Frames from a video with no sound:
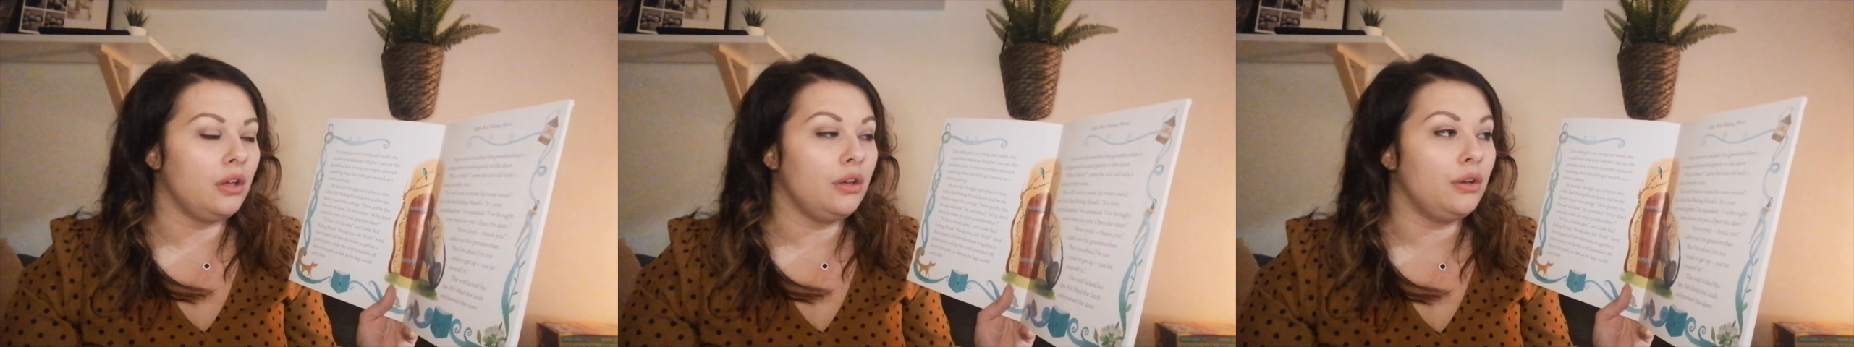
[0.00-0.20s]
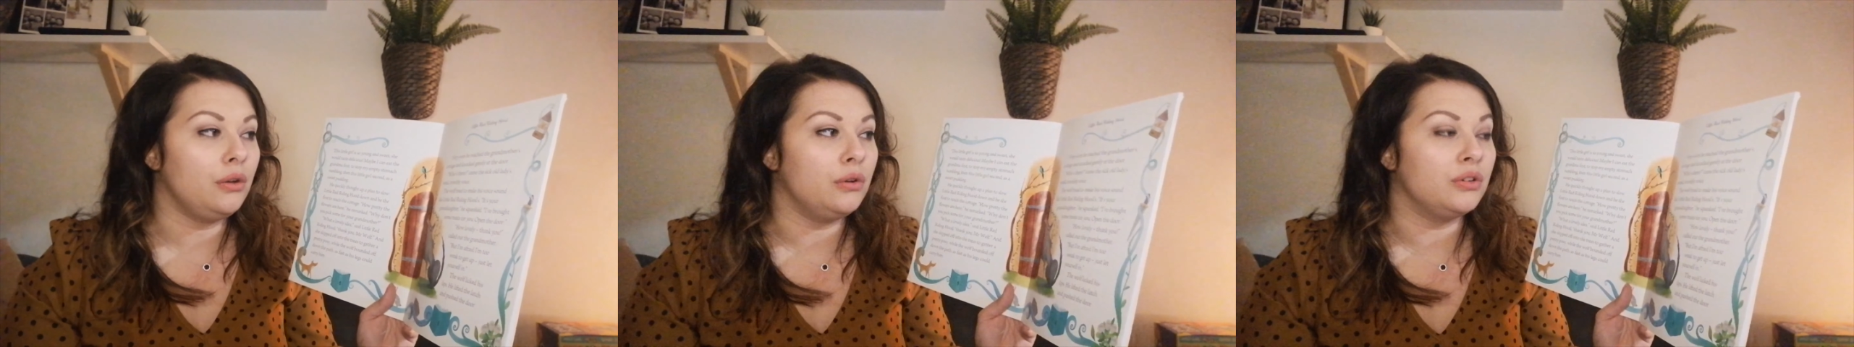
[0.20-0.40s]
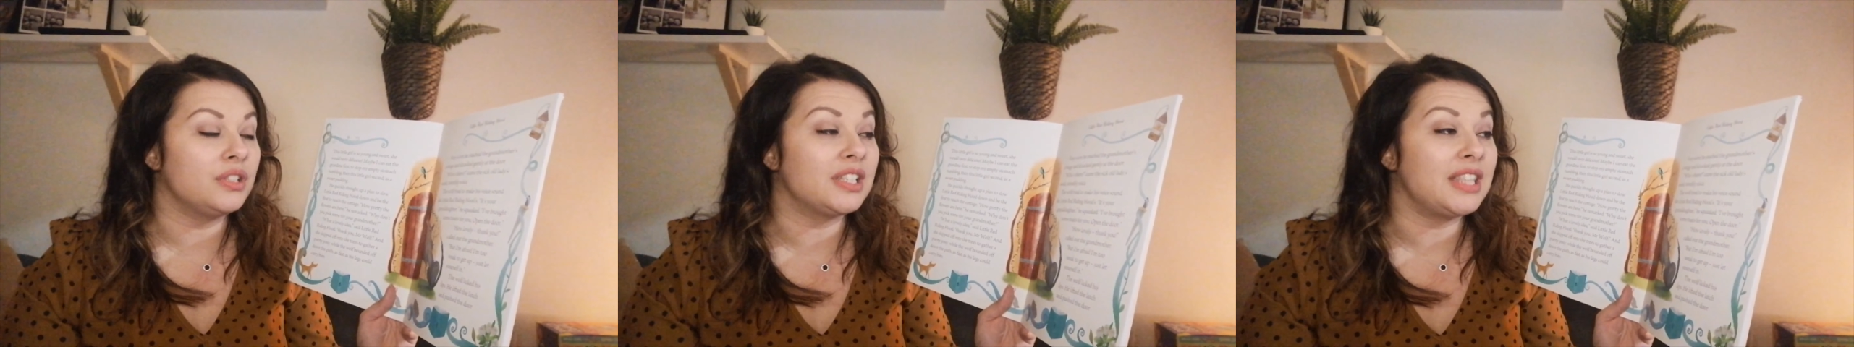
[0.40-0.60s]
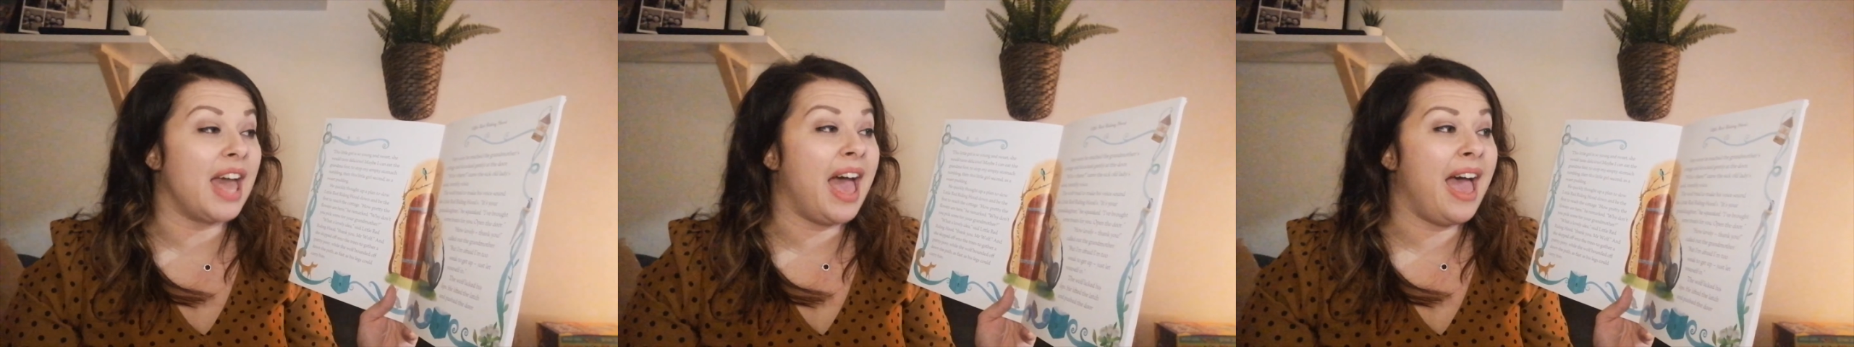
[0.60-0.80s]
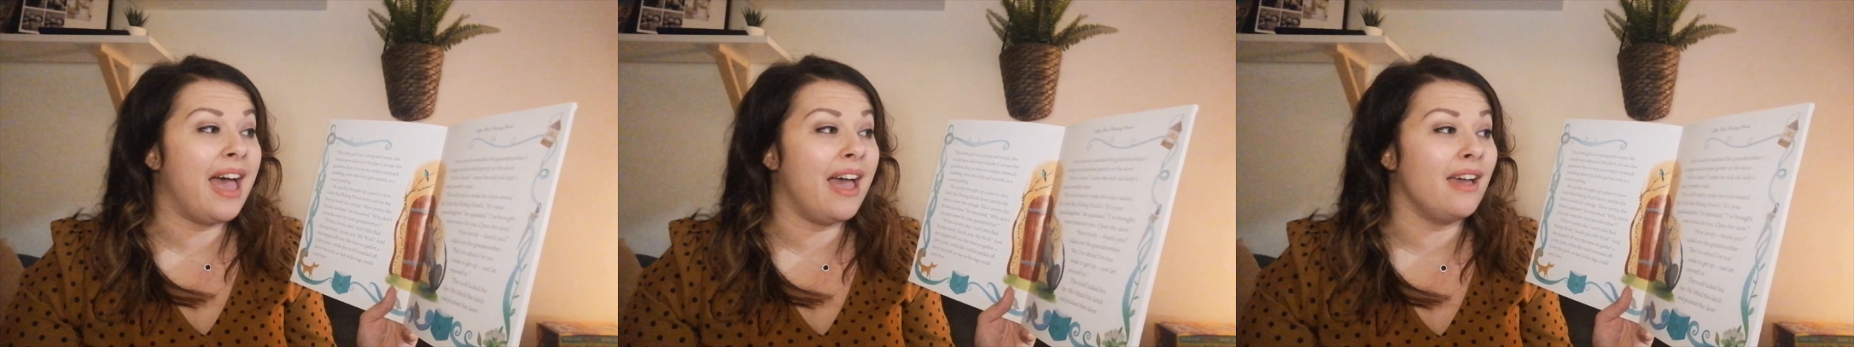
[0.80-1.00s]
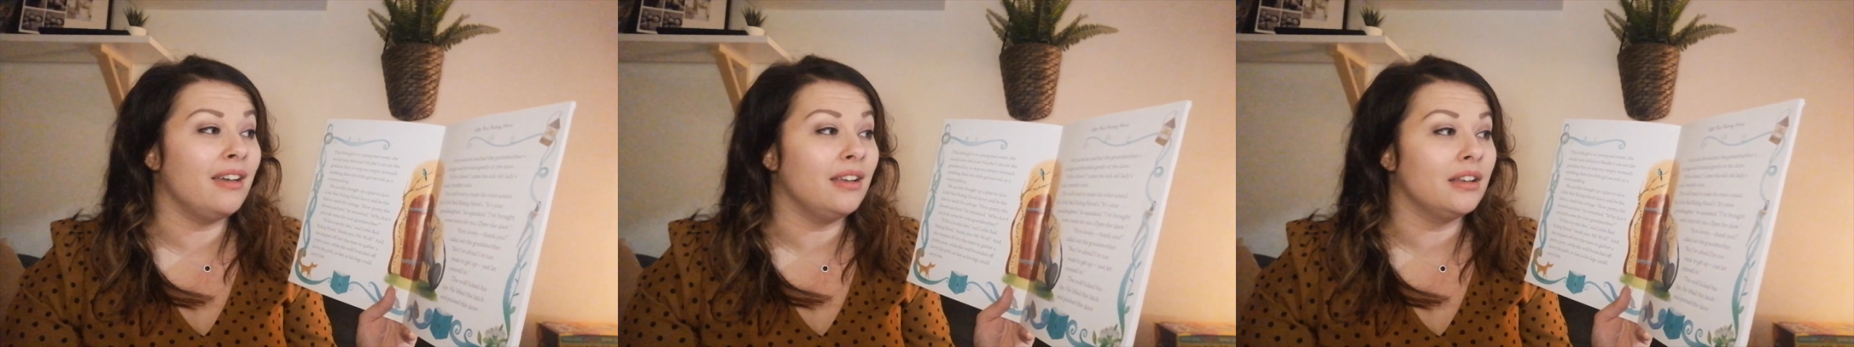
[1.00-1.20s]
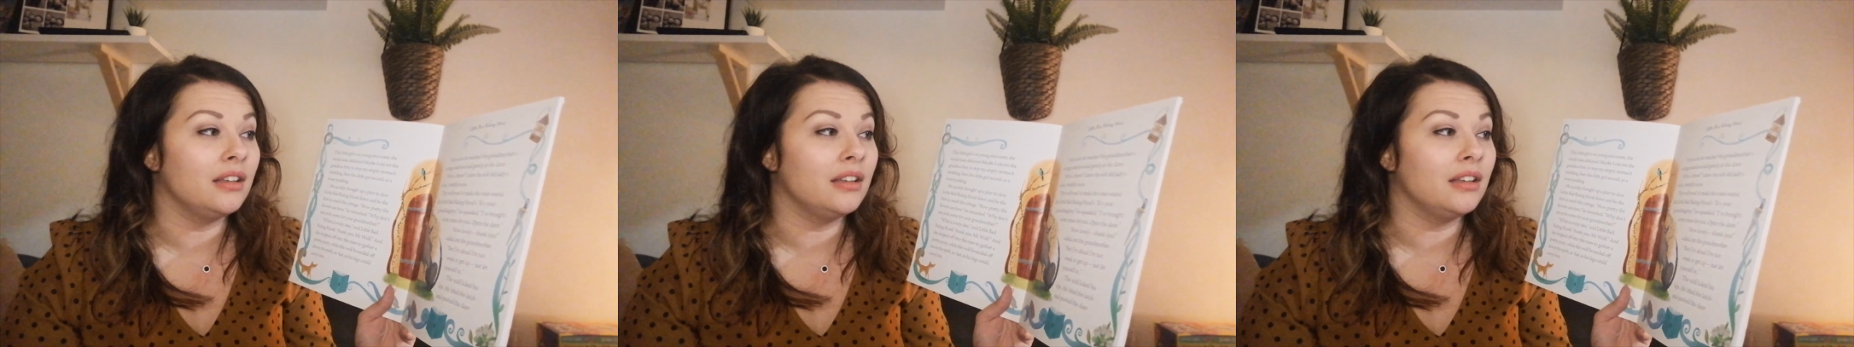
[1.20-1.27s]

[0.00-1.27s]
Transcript: "Who's there?"